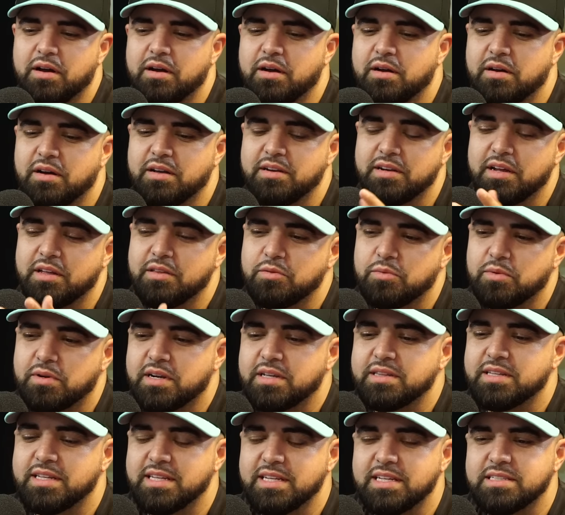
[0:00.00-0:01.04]
uh, another one
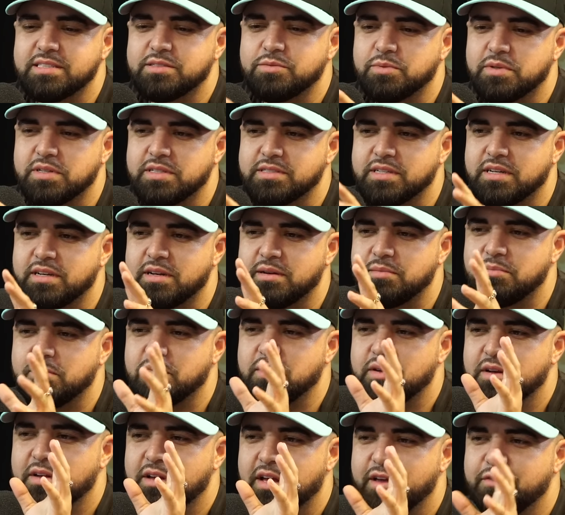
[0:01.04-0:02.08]
on the list was um,
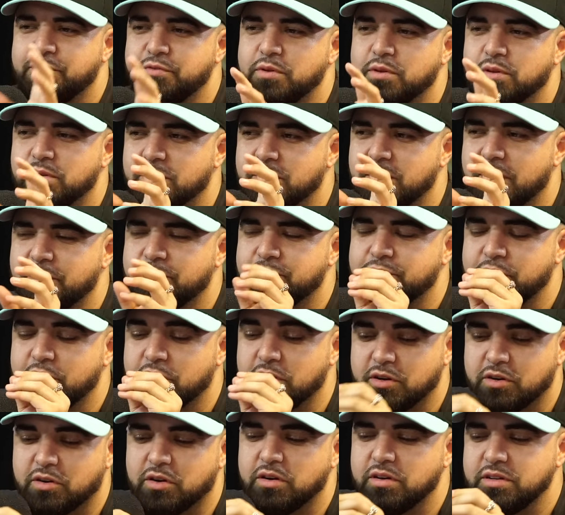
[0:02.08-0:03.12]
if you if
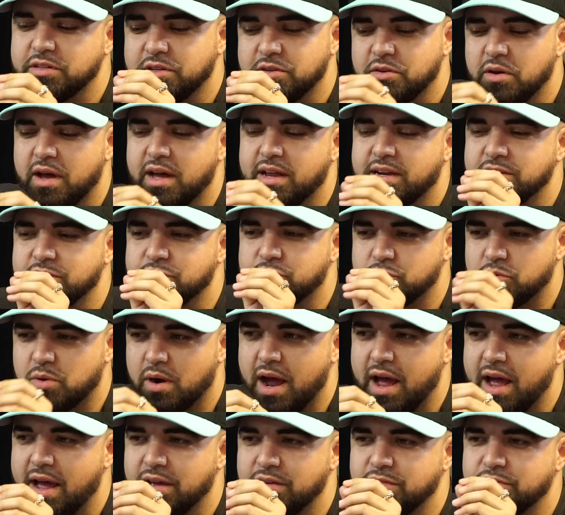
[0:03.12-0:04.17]
you're a girl and you know how to
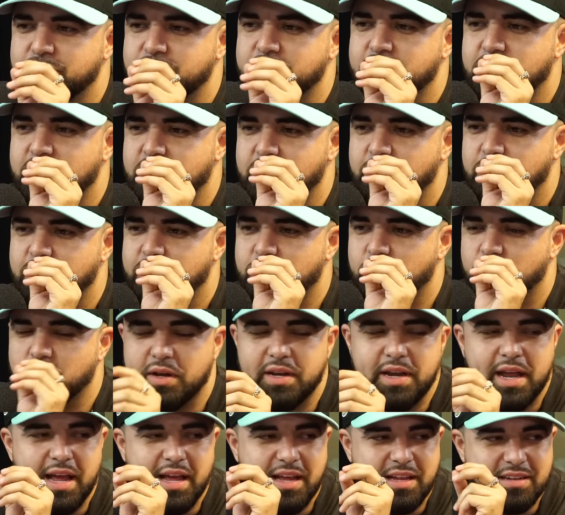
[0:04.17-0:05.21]
drive with
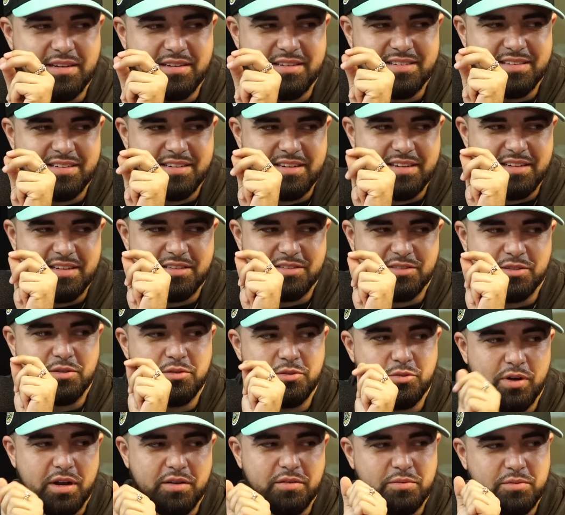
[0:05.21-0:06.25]
one hand. Do
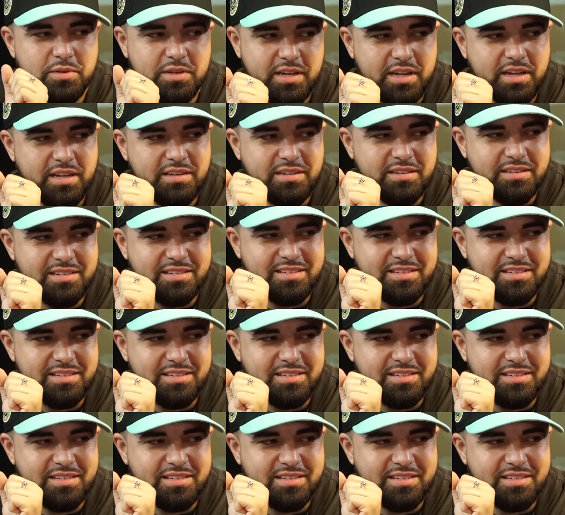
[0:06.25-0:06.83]
you drive with one hand?